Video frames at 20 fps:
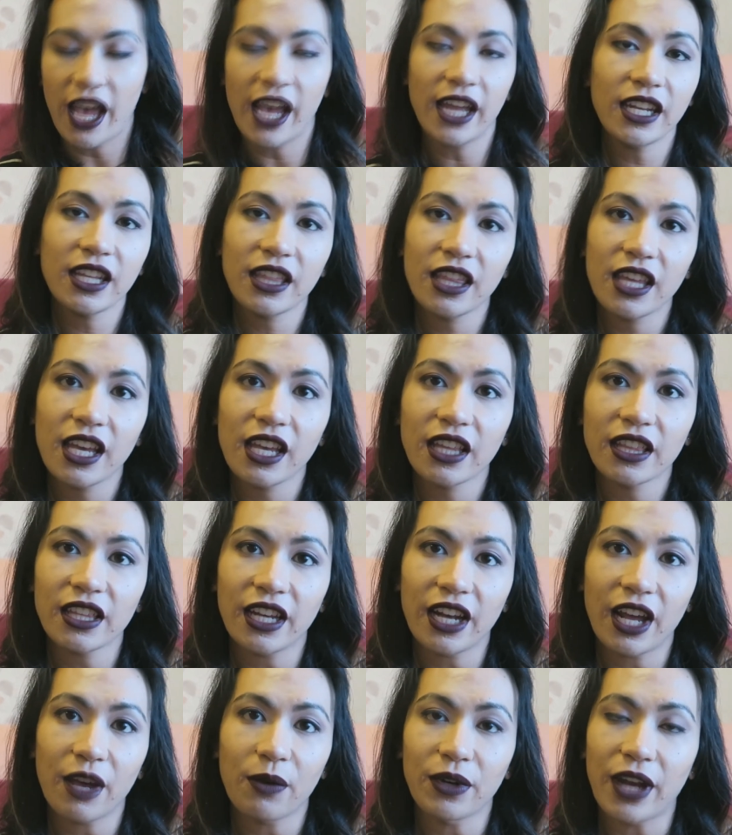anything
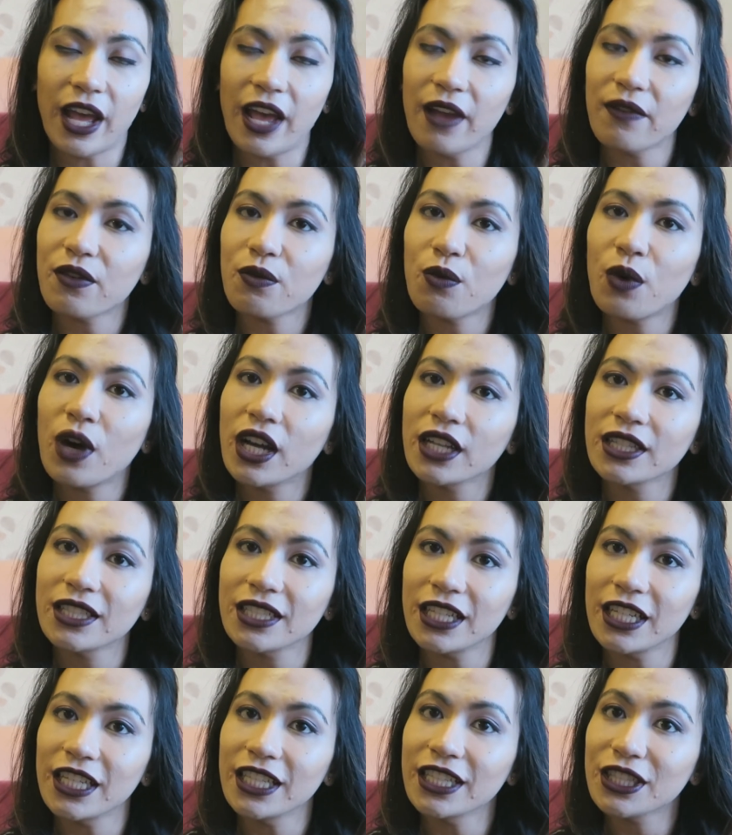that I would ever want
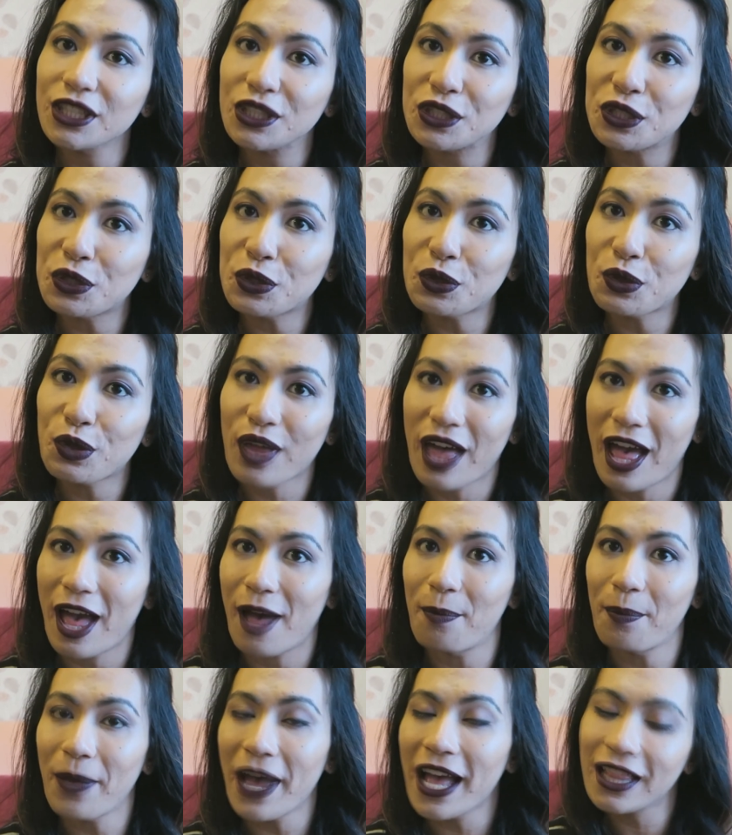into
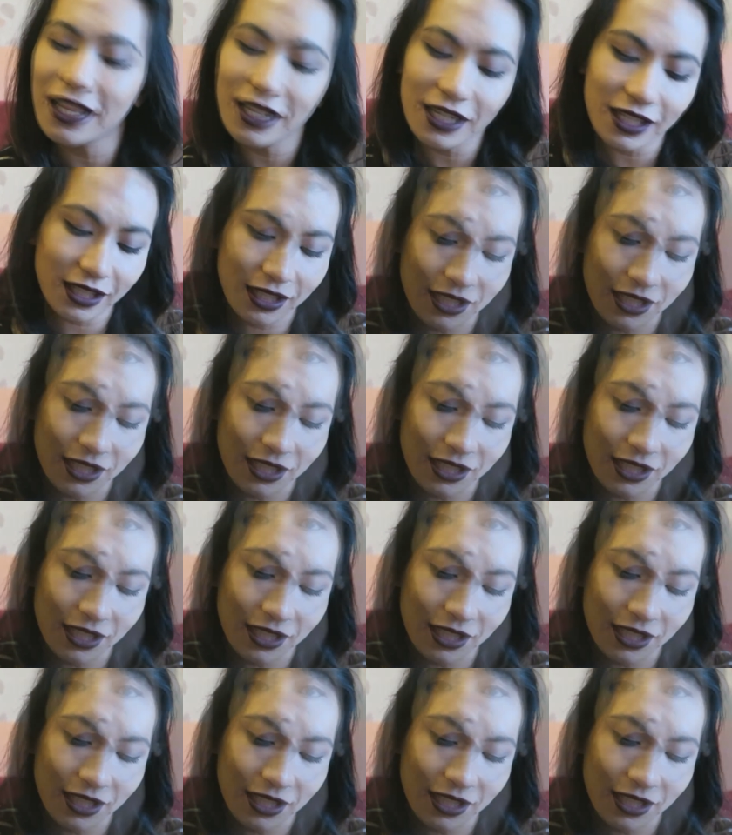that palette.